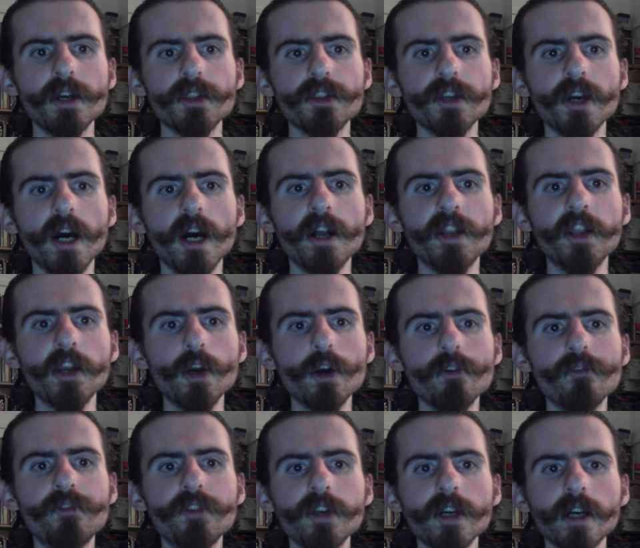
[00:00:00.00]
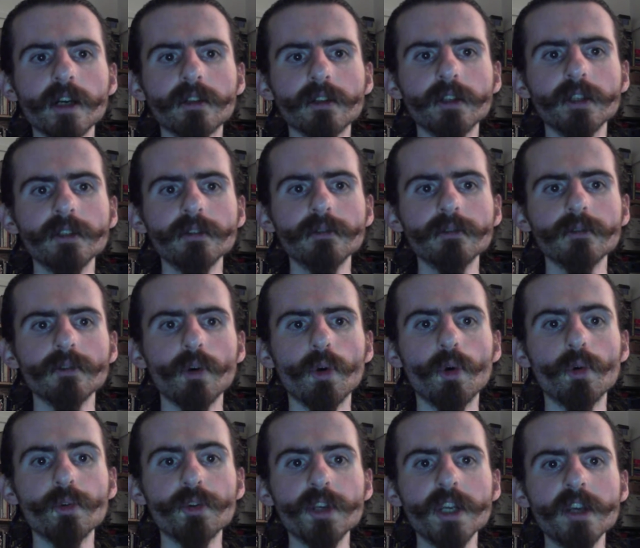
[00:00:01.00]
the idea of the ugly
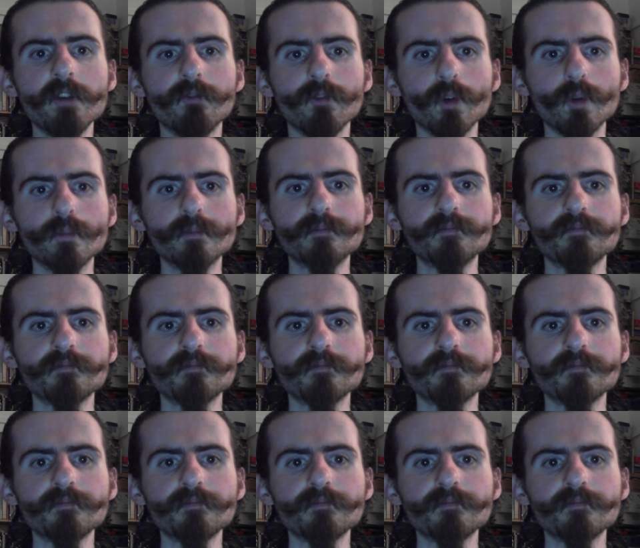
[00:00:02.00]
or the evil.